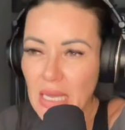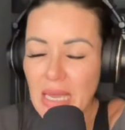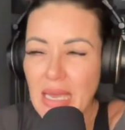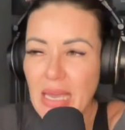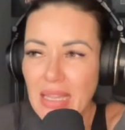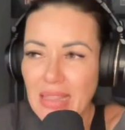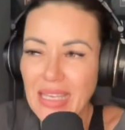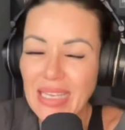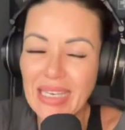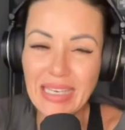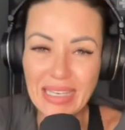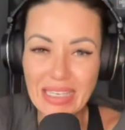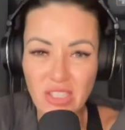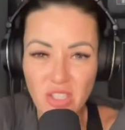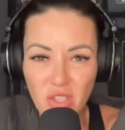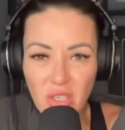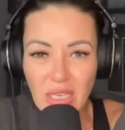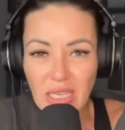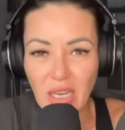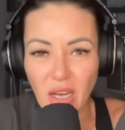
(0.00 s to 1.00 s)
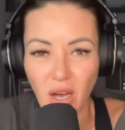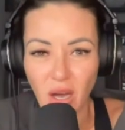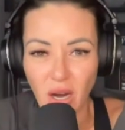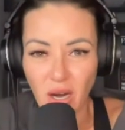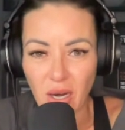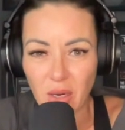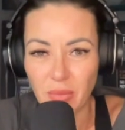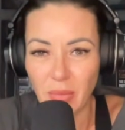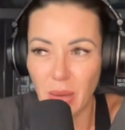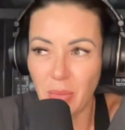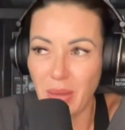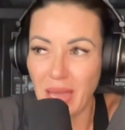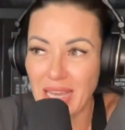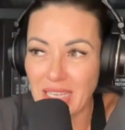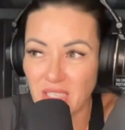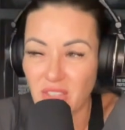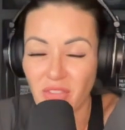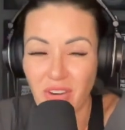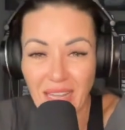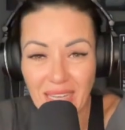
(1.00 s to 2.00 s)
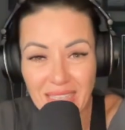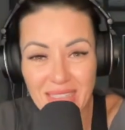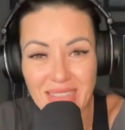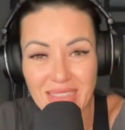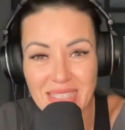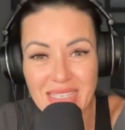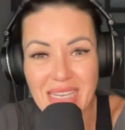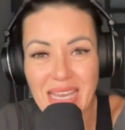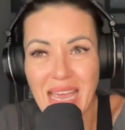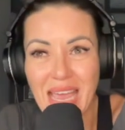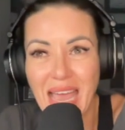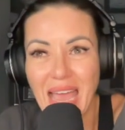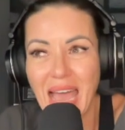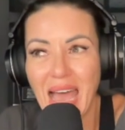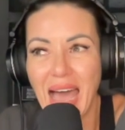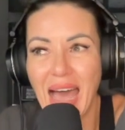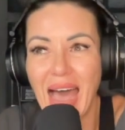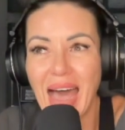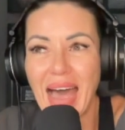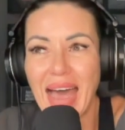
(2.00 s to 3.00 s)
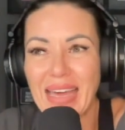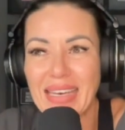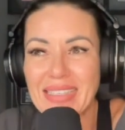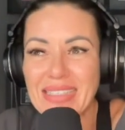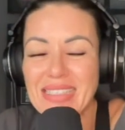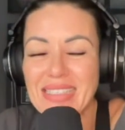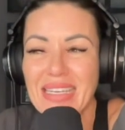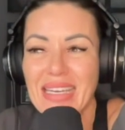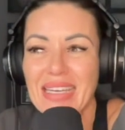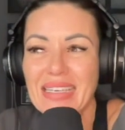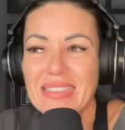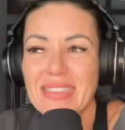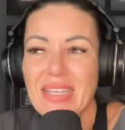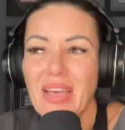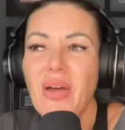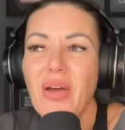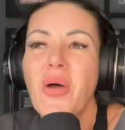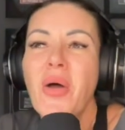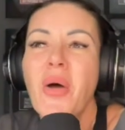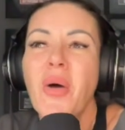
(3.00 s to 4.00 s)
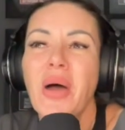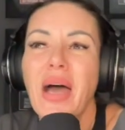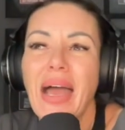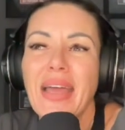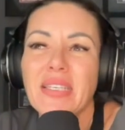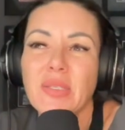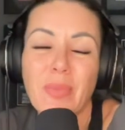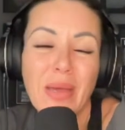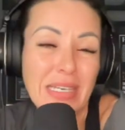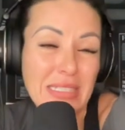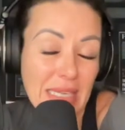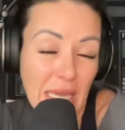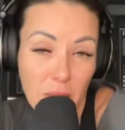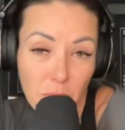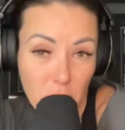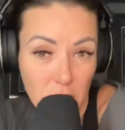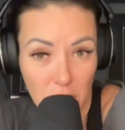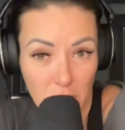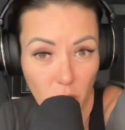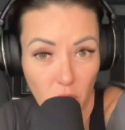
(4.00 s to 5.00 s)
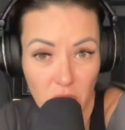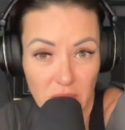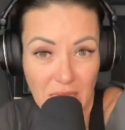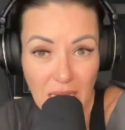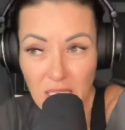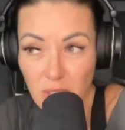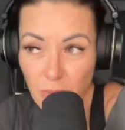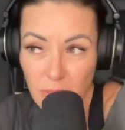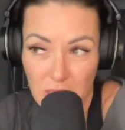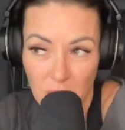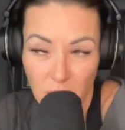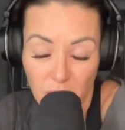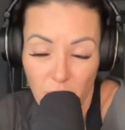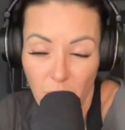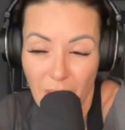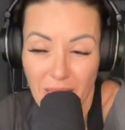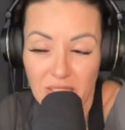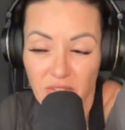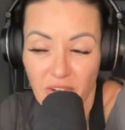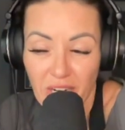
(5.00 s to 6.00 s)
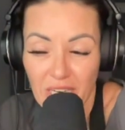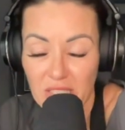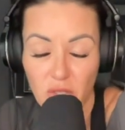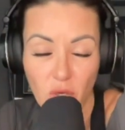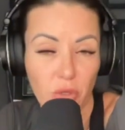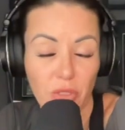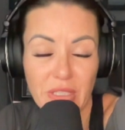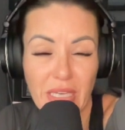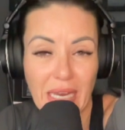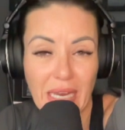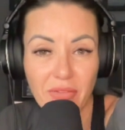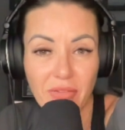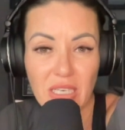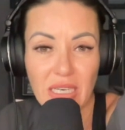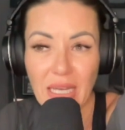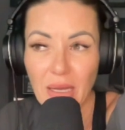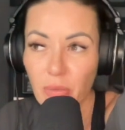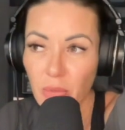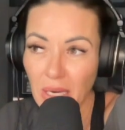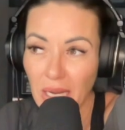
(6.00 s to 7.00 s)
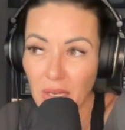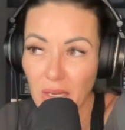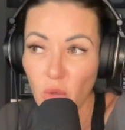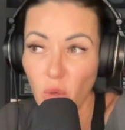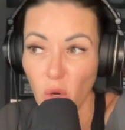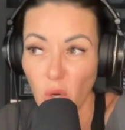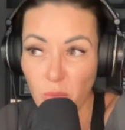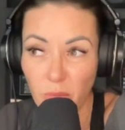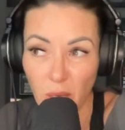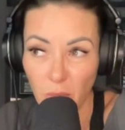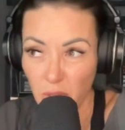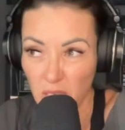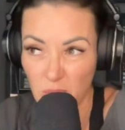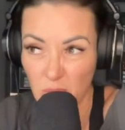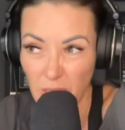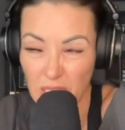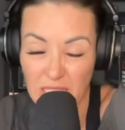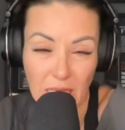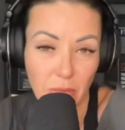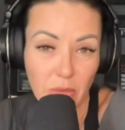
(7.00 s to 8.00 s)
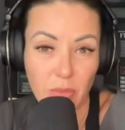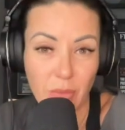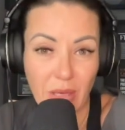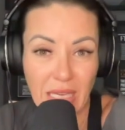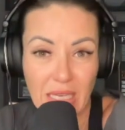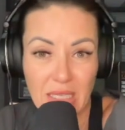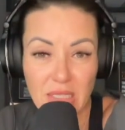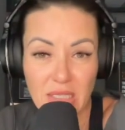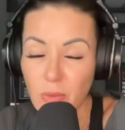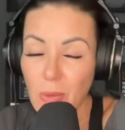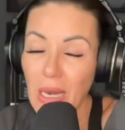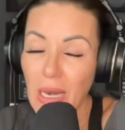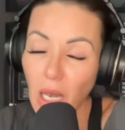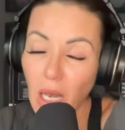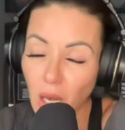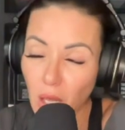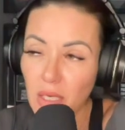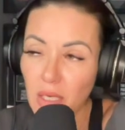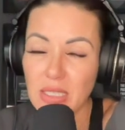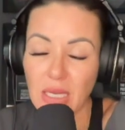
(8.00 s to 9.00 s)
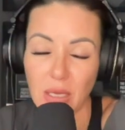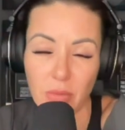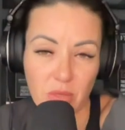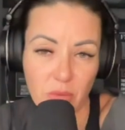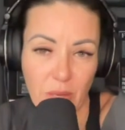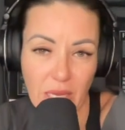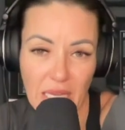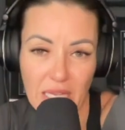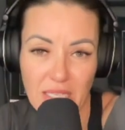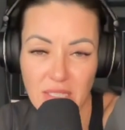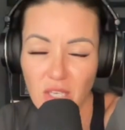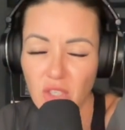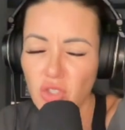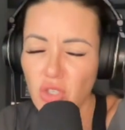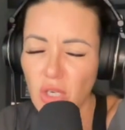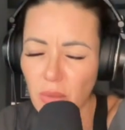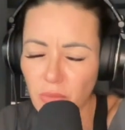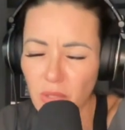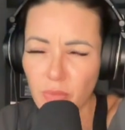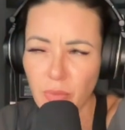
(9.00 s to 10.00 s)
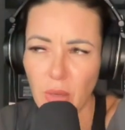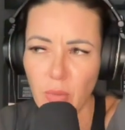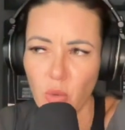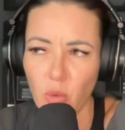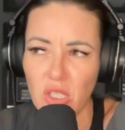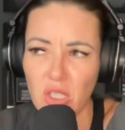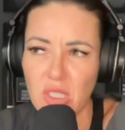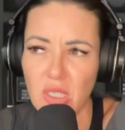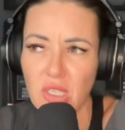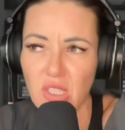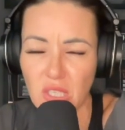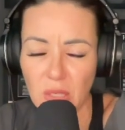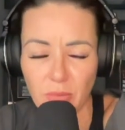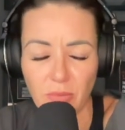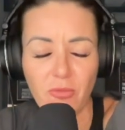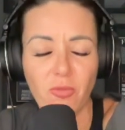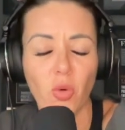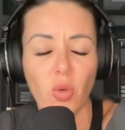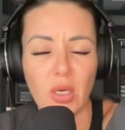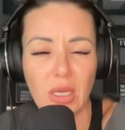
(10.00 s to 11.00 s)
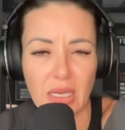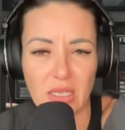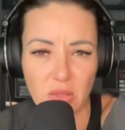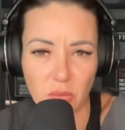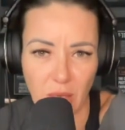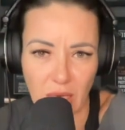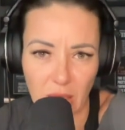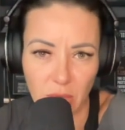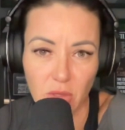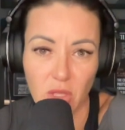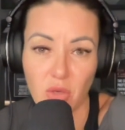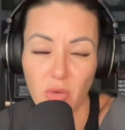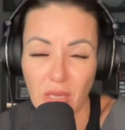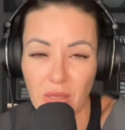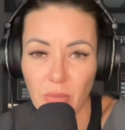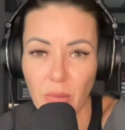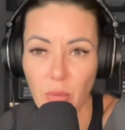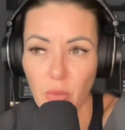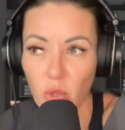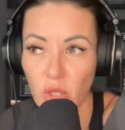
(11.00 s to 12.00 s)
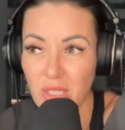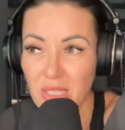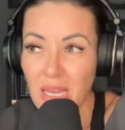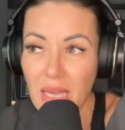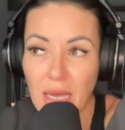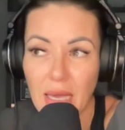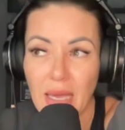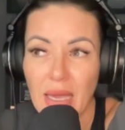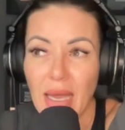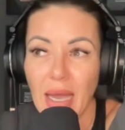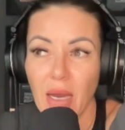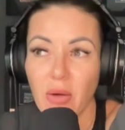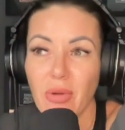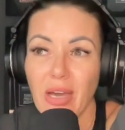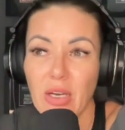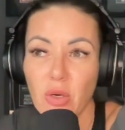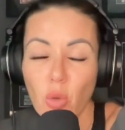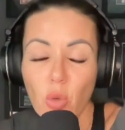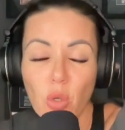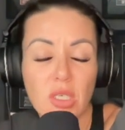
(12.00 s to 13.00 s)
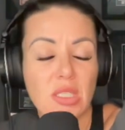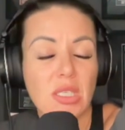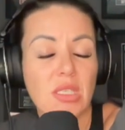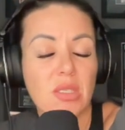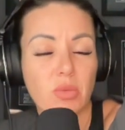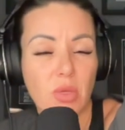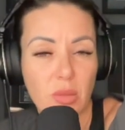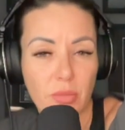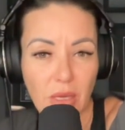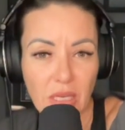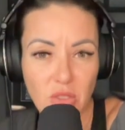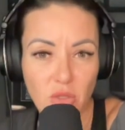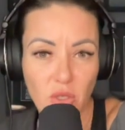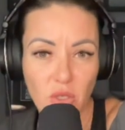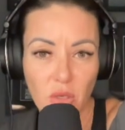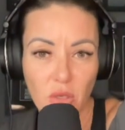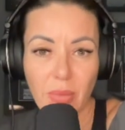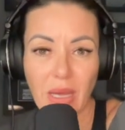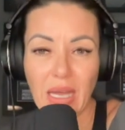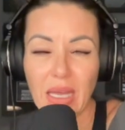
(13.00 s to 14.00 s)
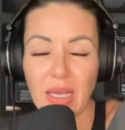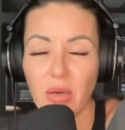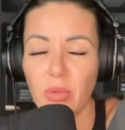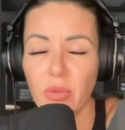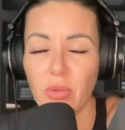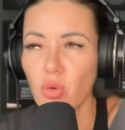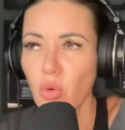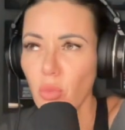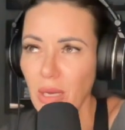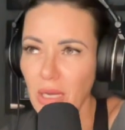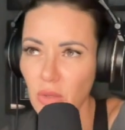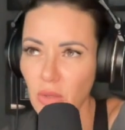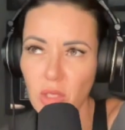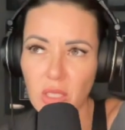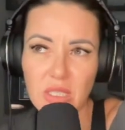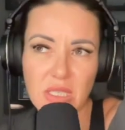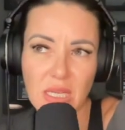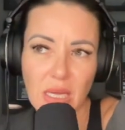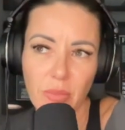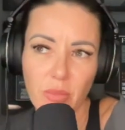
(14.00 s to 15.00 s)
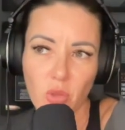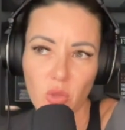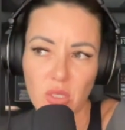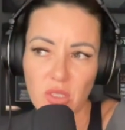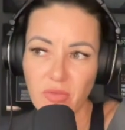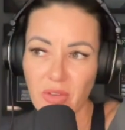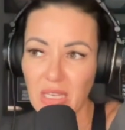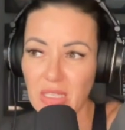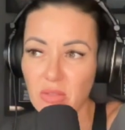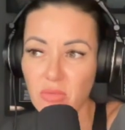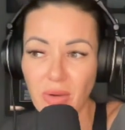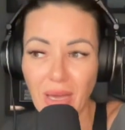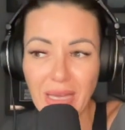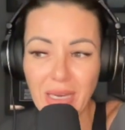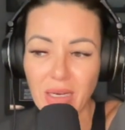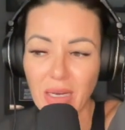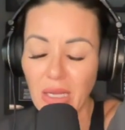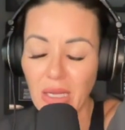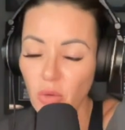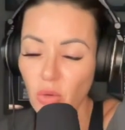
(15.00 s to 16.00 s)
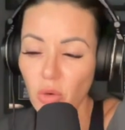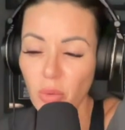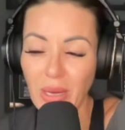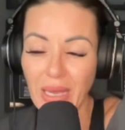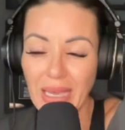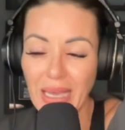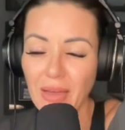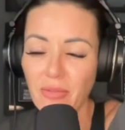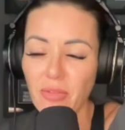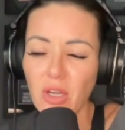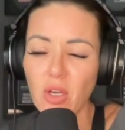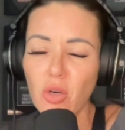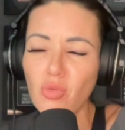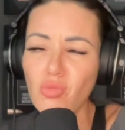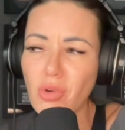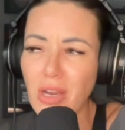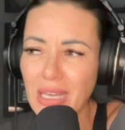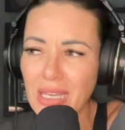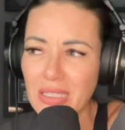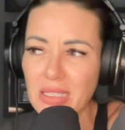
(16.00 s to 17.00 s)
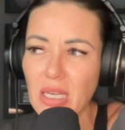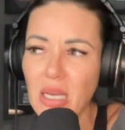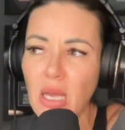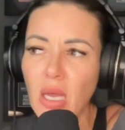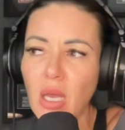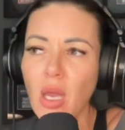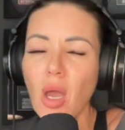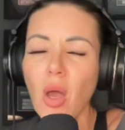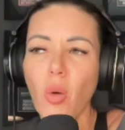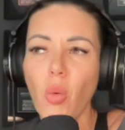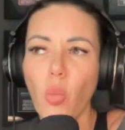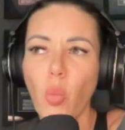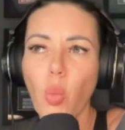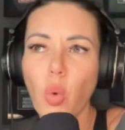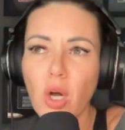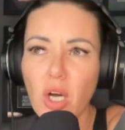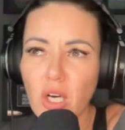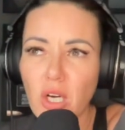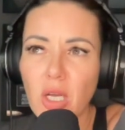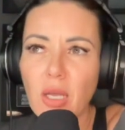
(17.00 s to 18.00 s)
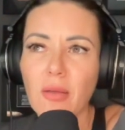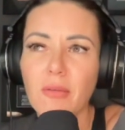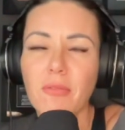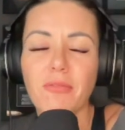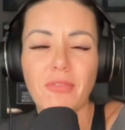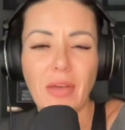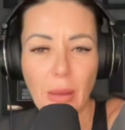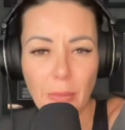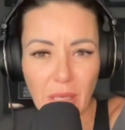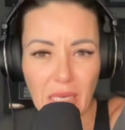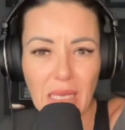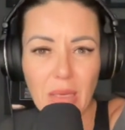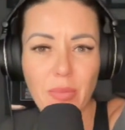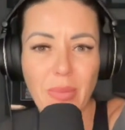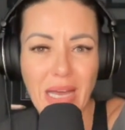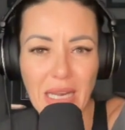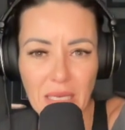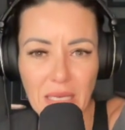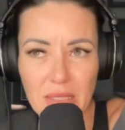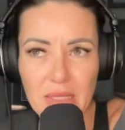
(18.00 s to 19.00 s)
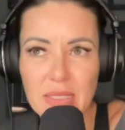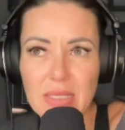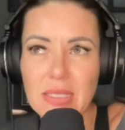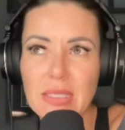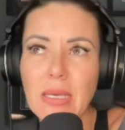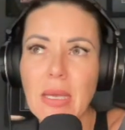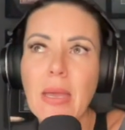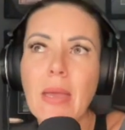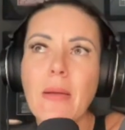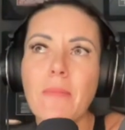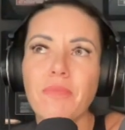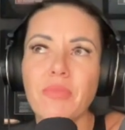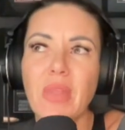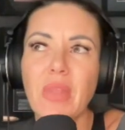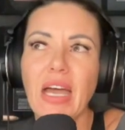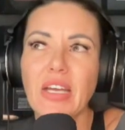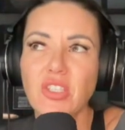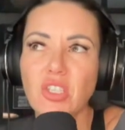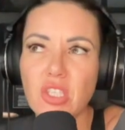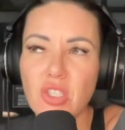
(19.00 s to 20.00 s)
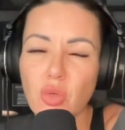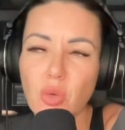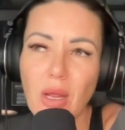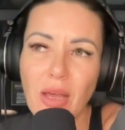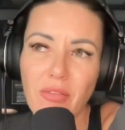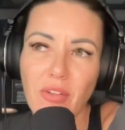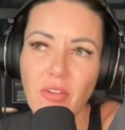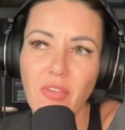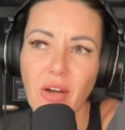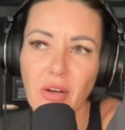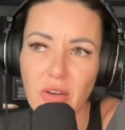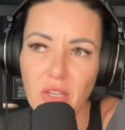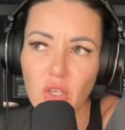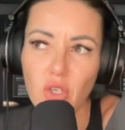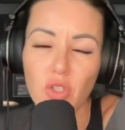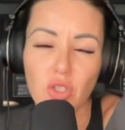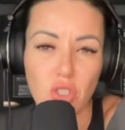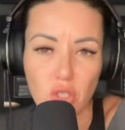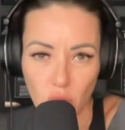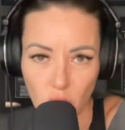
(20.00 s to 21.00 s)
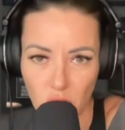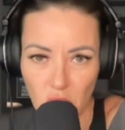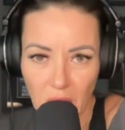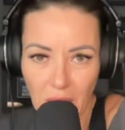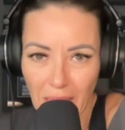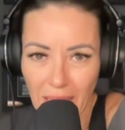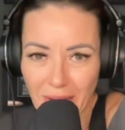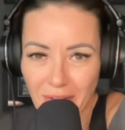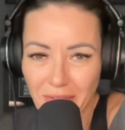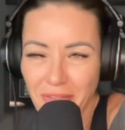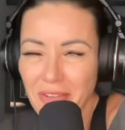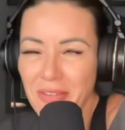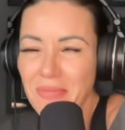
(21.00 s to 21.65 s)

They literally are my best friends. And so I spend time with them all day. I spend time with my best friends all day, every day. When I go home, I want to spend time with my kids. I spend a lot of time with my kids. I train with my boys in the gym four days a week with three of my boys. I ride horses with my daughter, Maya. We go away all the time in horse events. Ryan and I go away. I have a great work-family balance. I just don't have a very good social life.